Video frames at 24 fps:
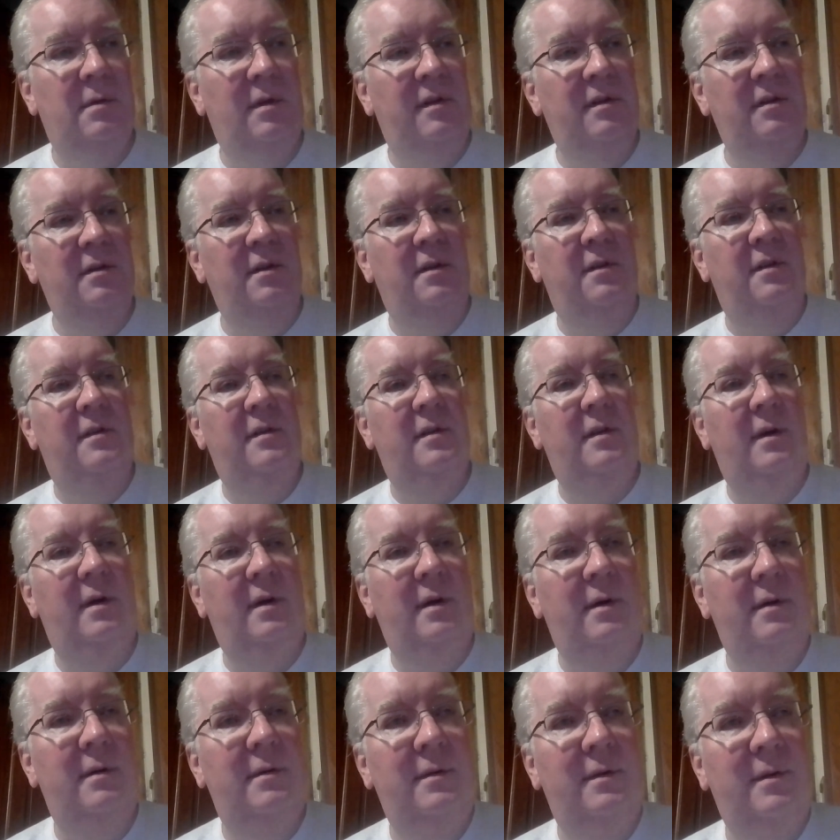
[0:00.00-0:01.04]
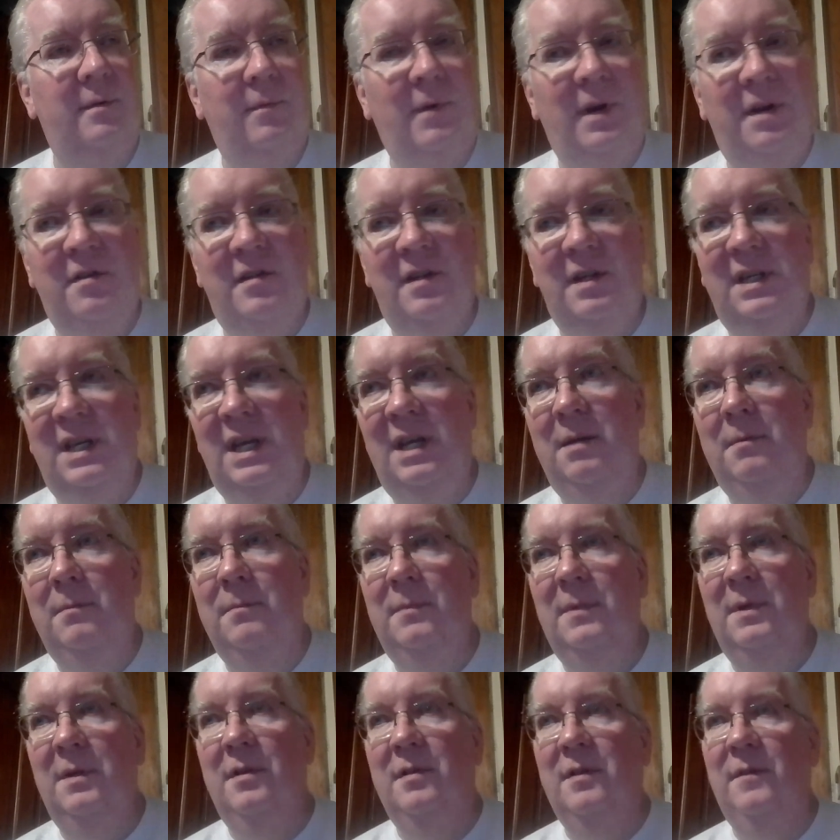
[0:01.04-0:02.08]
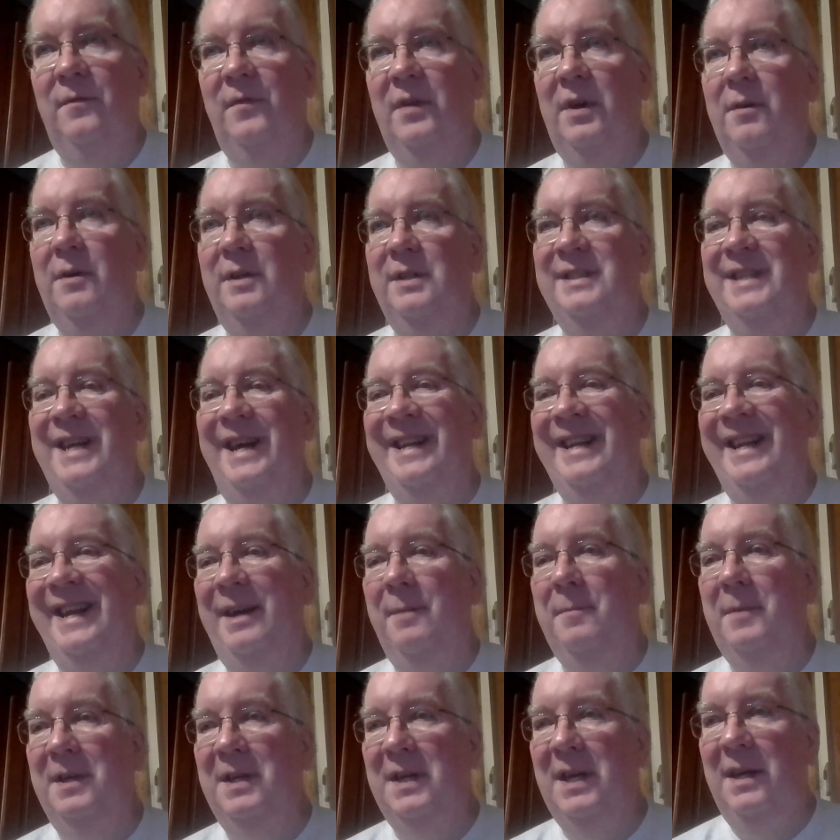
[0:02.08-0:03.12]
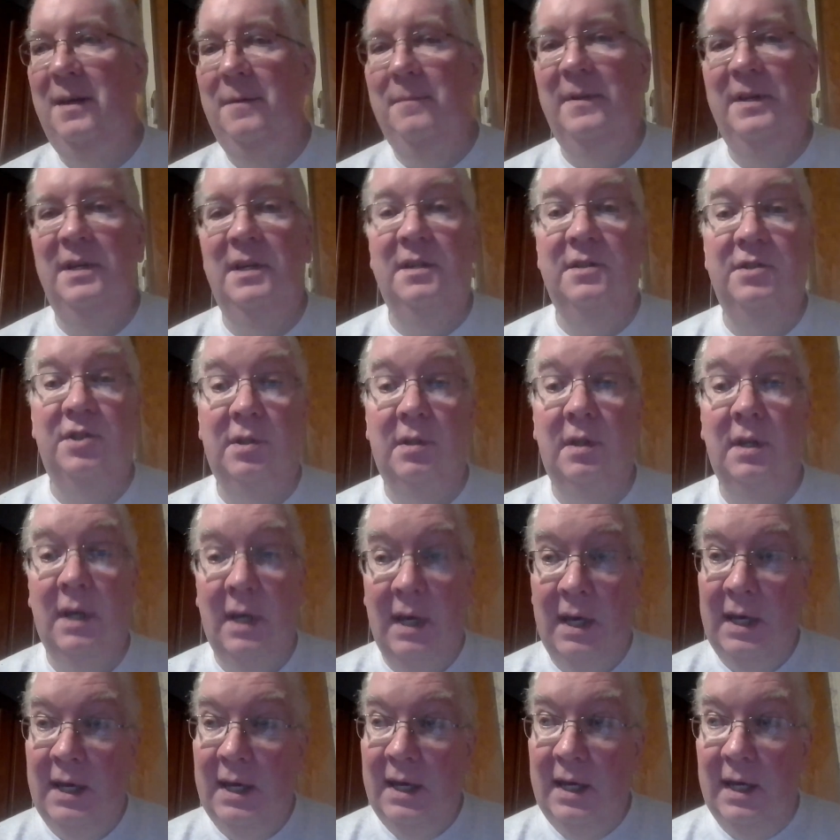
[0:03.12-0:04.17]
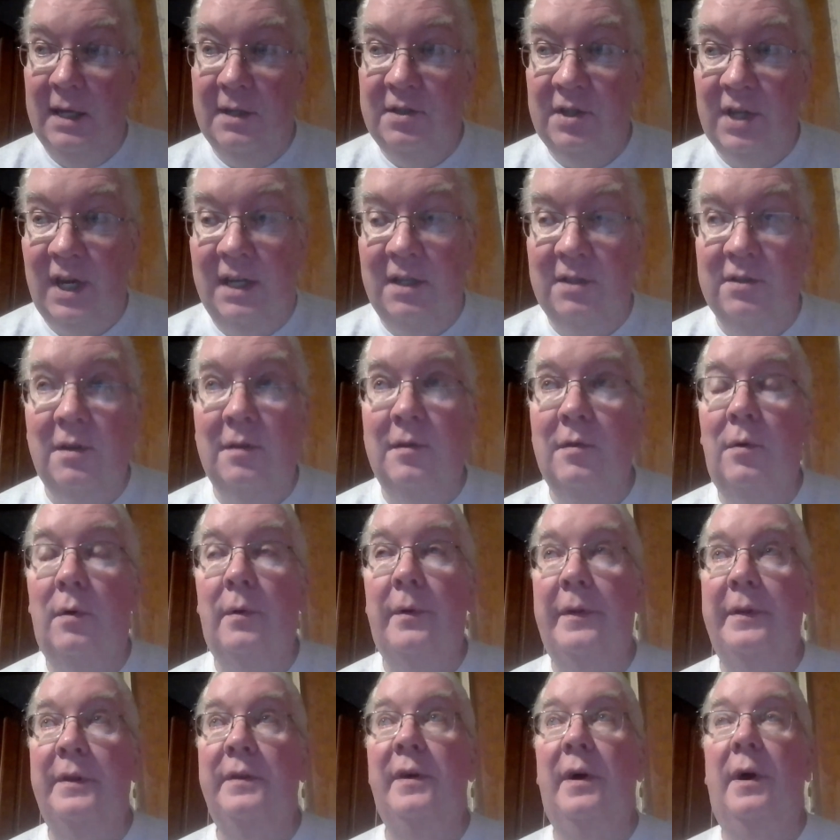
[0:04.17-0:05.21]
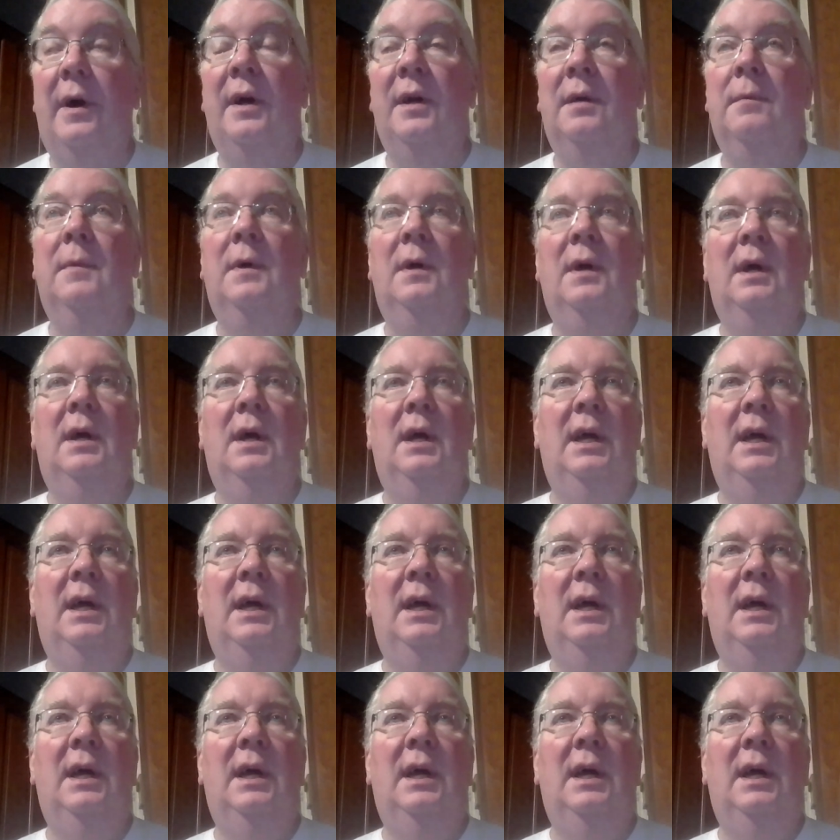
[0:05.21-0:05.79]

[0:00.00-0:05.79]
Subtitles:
since the racing game is a very dynamic game, and it changes all the time.